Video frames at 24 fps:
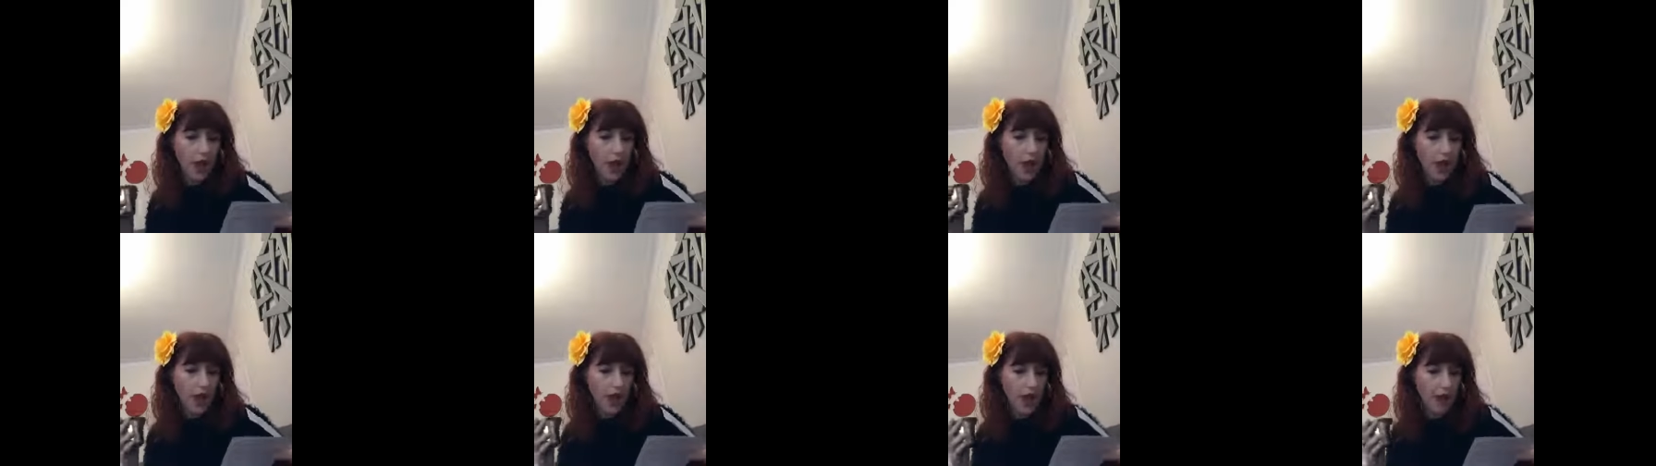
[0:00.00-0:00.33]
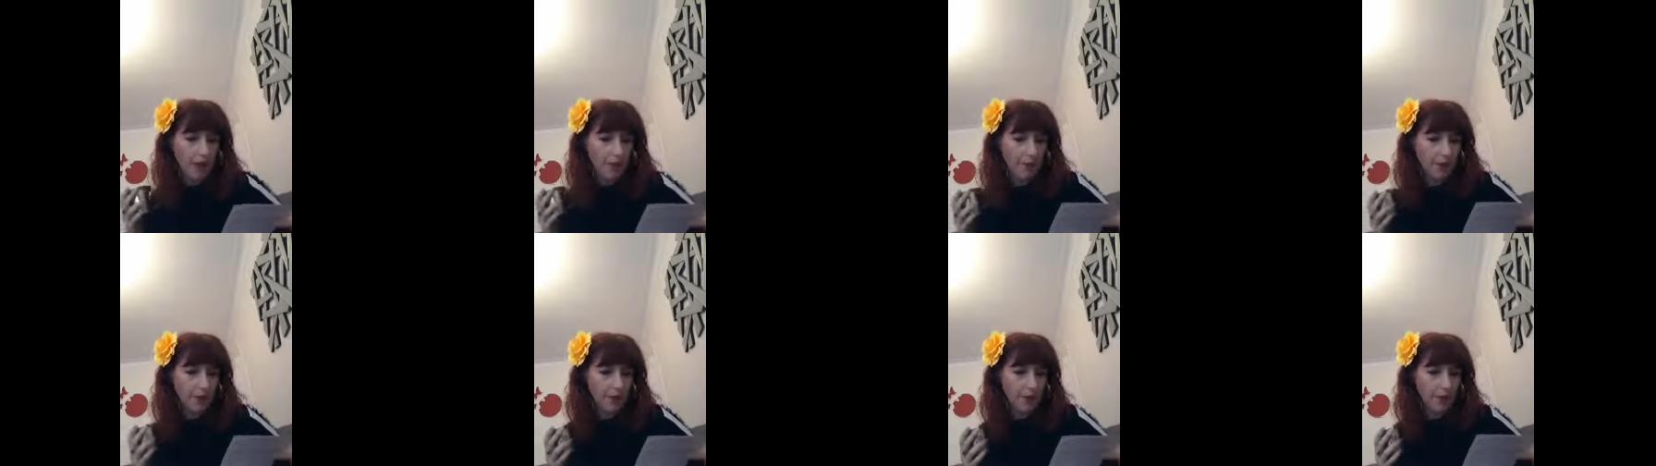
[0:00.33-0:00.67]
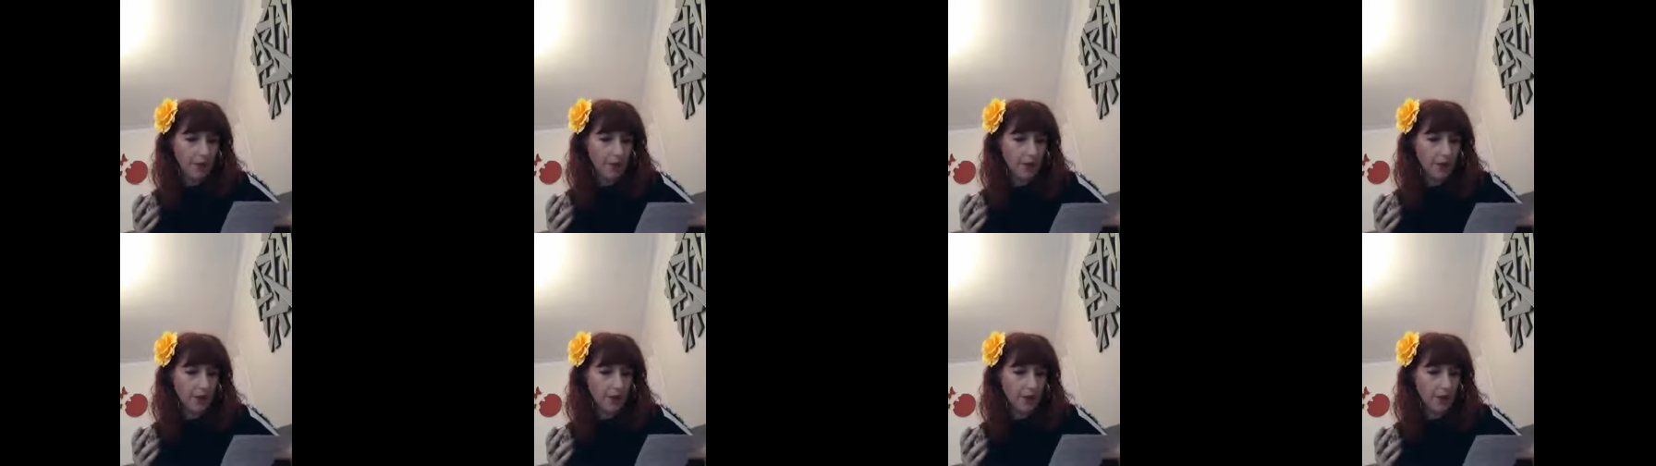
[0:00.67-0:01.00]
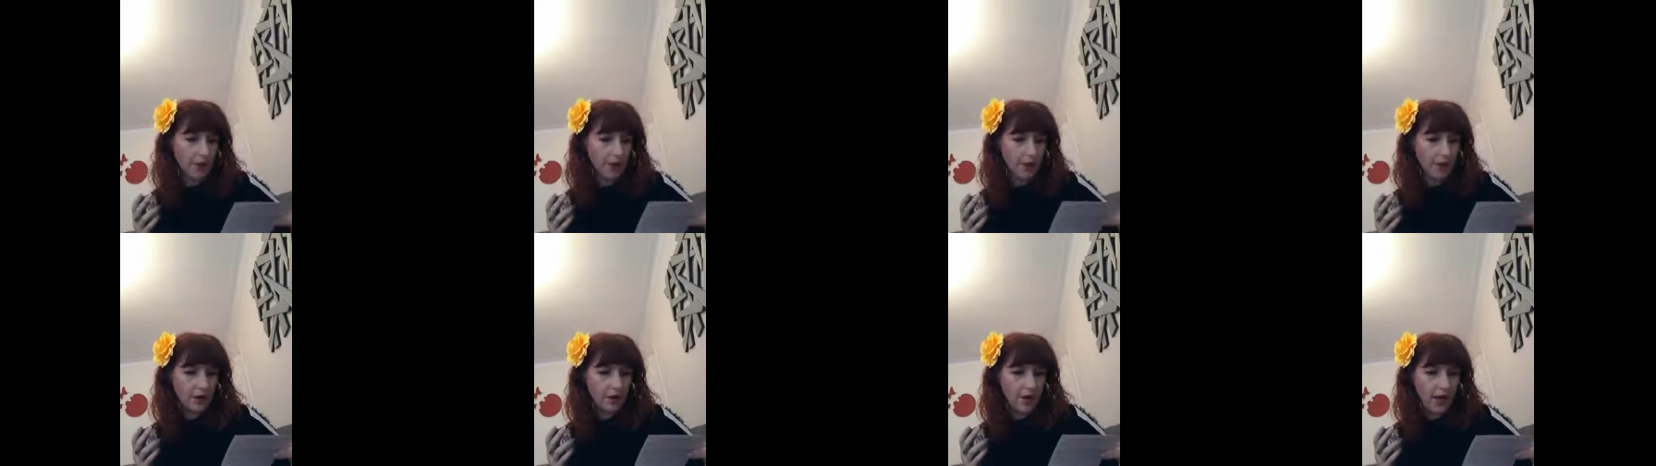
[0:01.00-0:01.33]
Um,
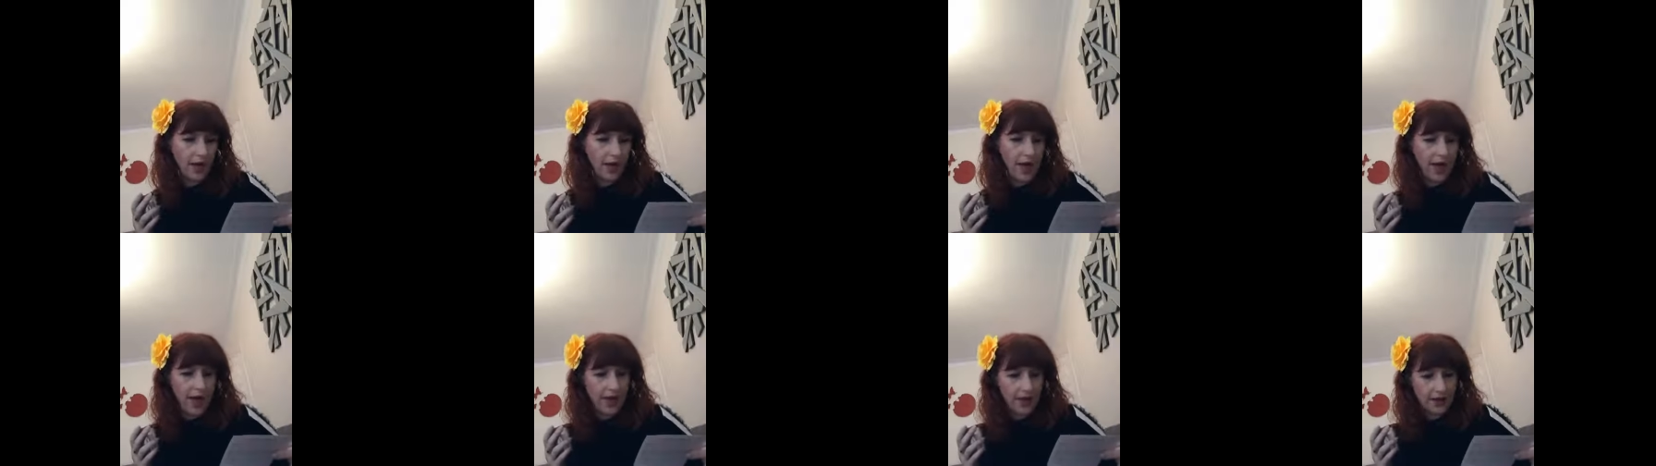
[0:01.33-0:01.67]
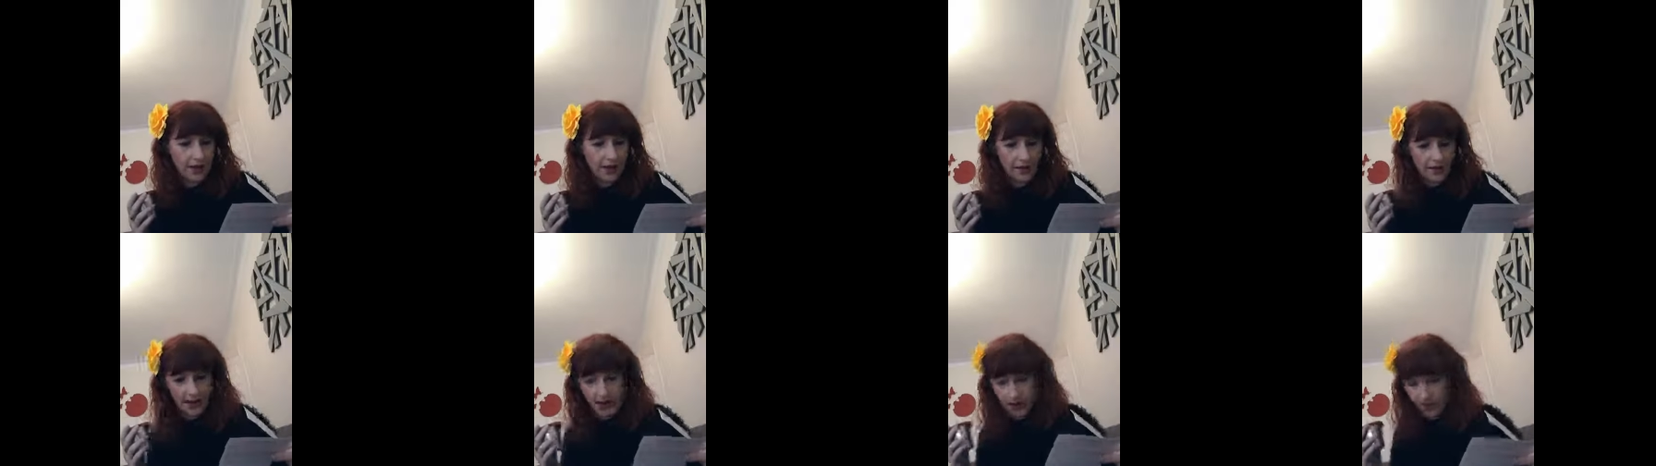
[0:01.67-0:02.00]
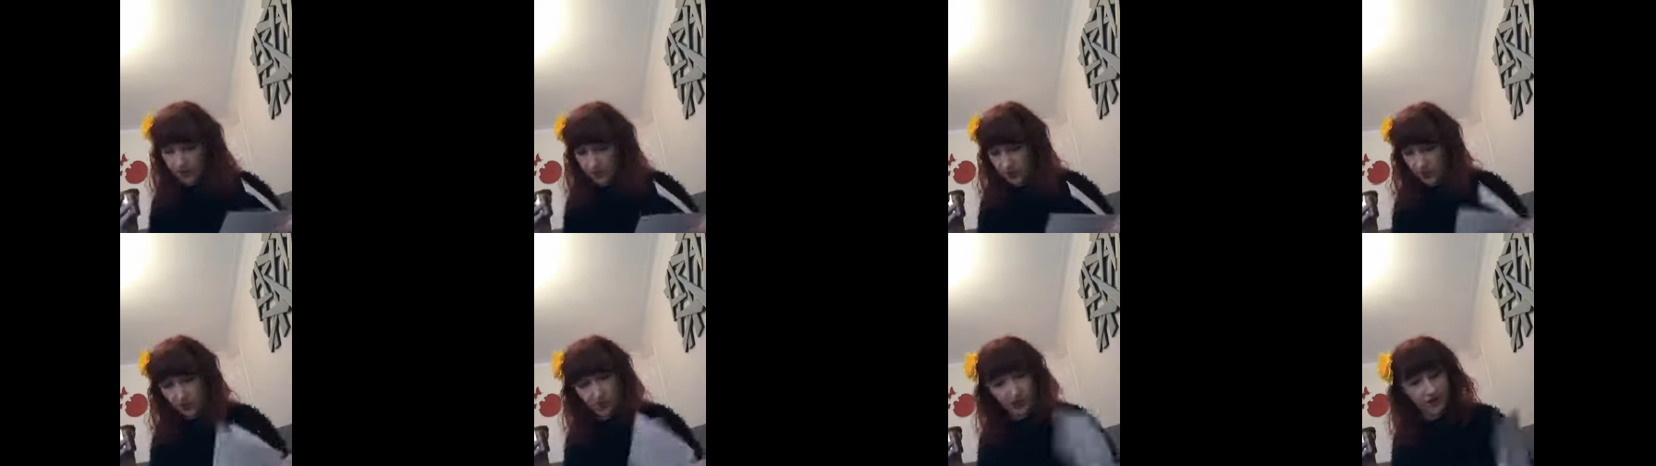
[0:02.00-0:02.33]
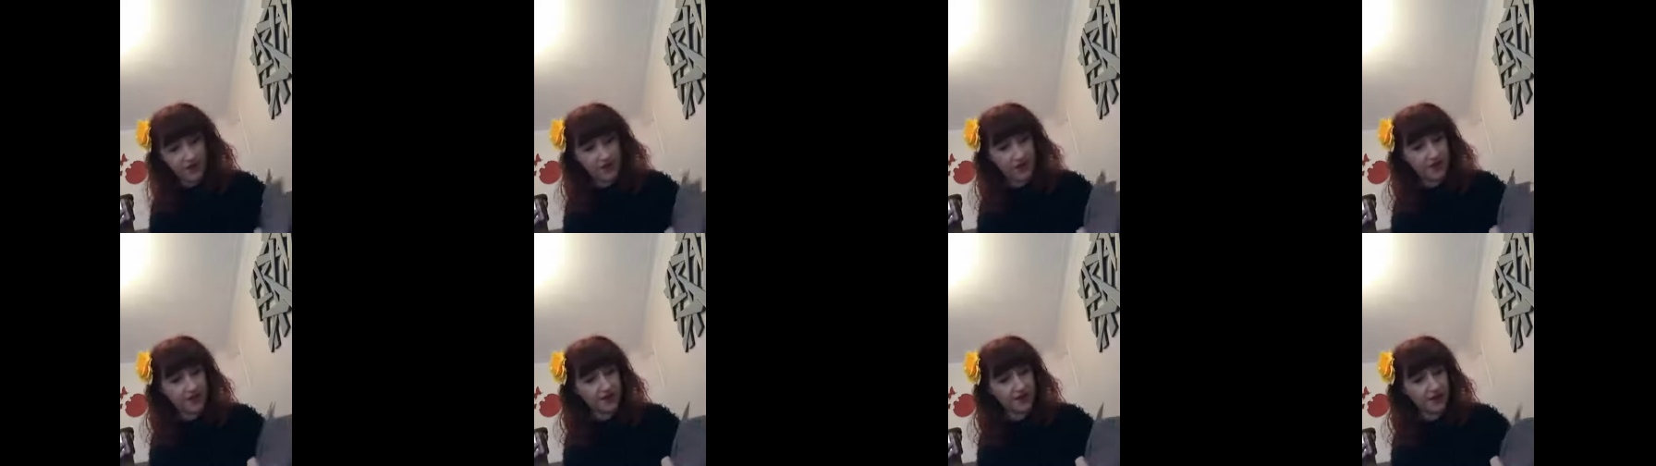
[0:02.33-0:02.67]
I I really like
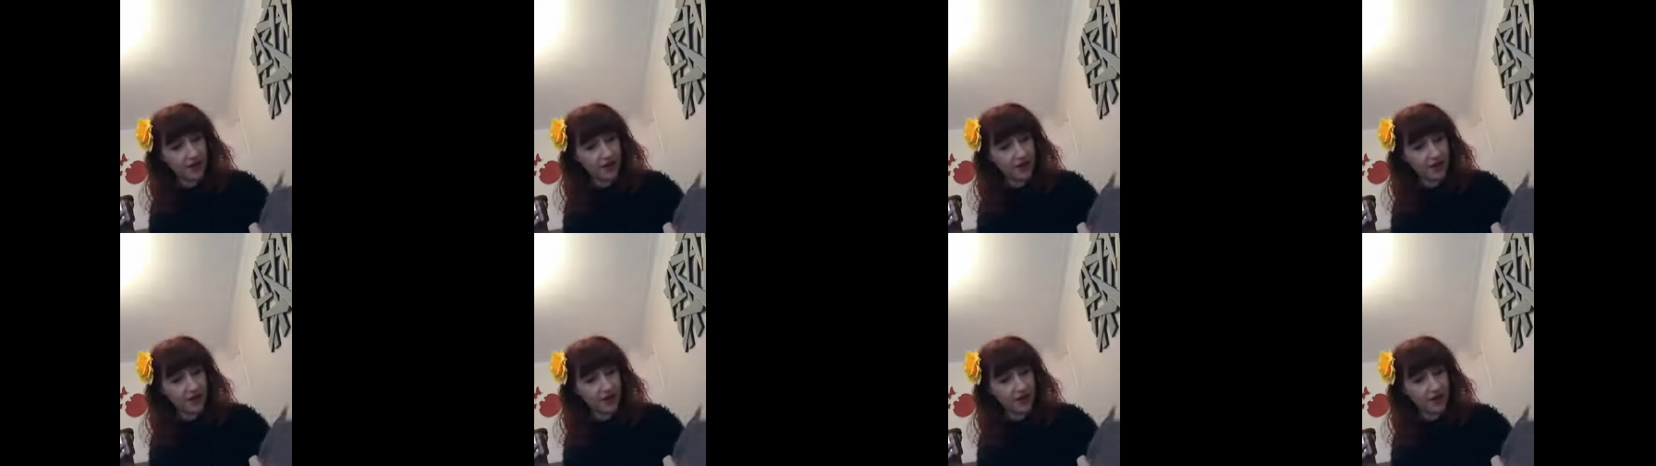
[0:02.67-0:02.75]
this.